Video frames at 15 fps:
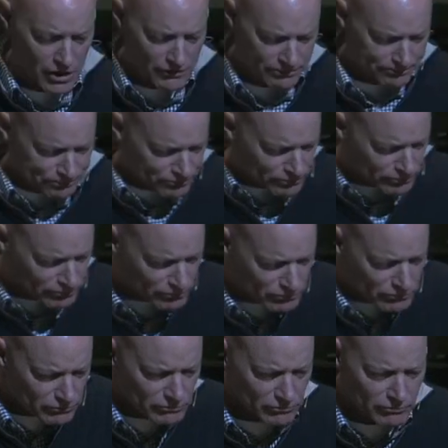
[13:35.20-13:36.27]
off.
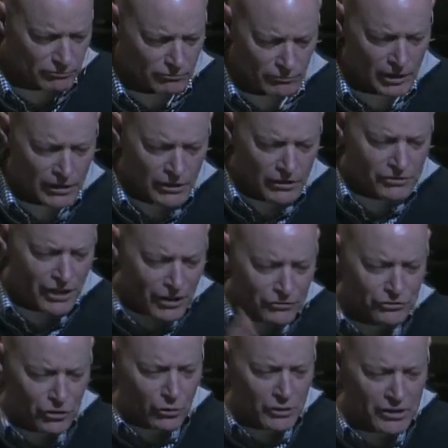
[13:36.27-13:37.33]

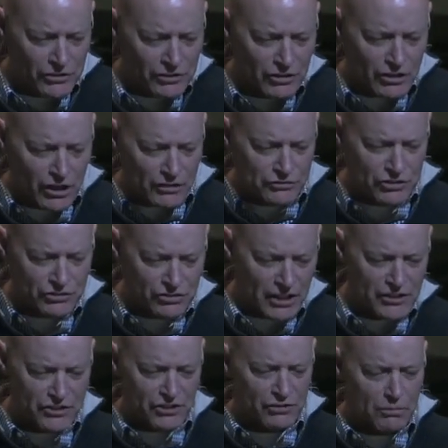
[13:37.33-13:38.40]
Sounds so easy to love just
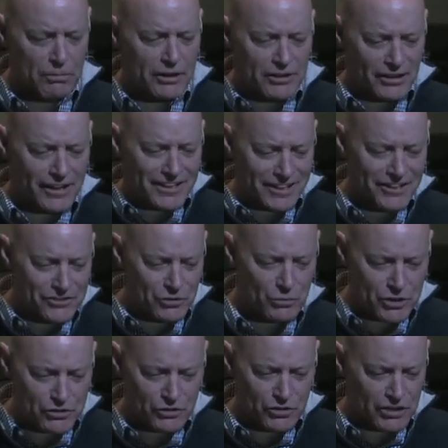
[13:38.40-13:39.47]
like Jesus. But again, as you
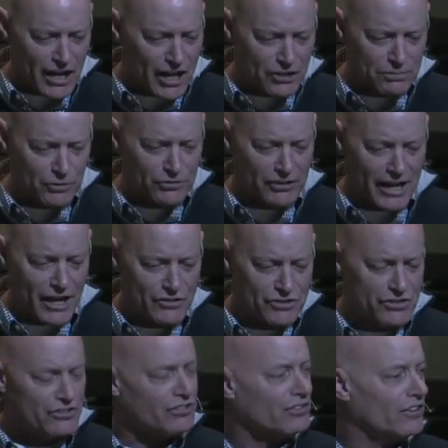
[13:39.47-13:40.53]
read through the Gospels and how
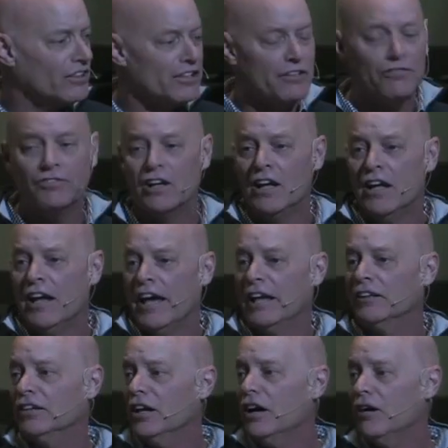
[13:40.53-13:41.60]
Jesus lived
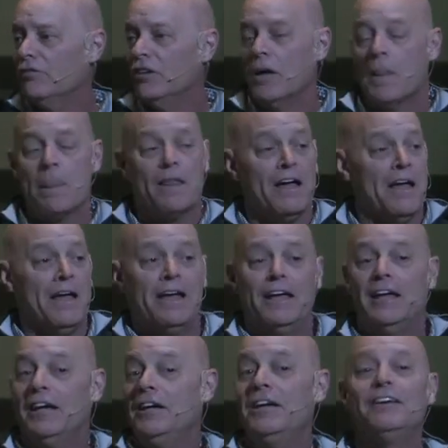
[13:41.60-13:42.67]
and loved,
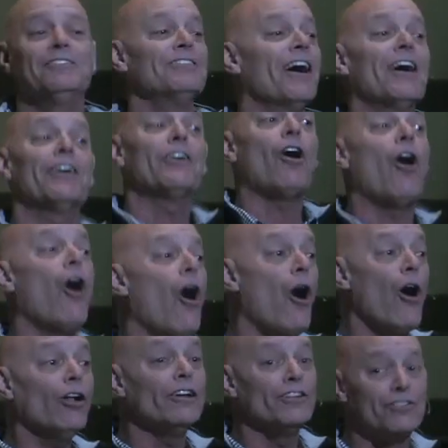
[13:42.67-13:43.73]
he's not at
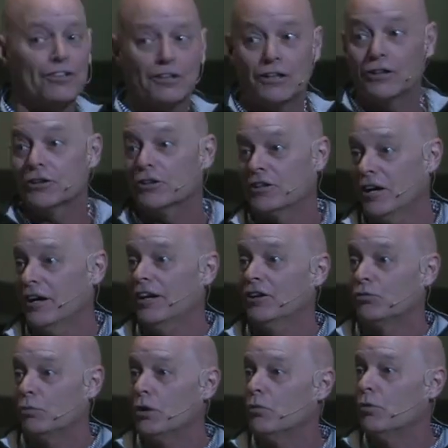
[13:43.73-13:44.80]
all as clear cut
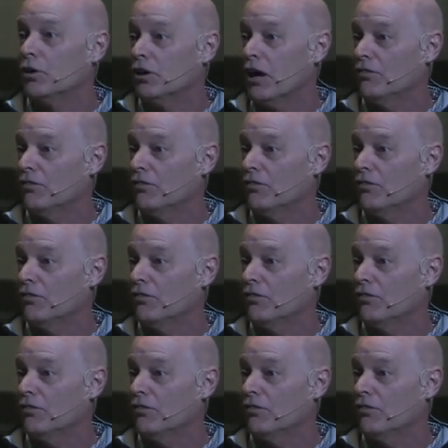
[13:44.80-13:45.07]
as we would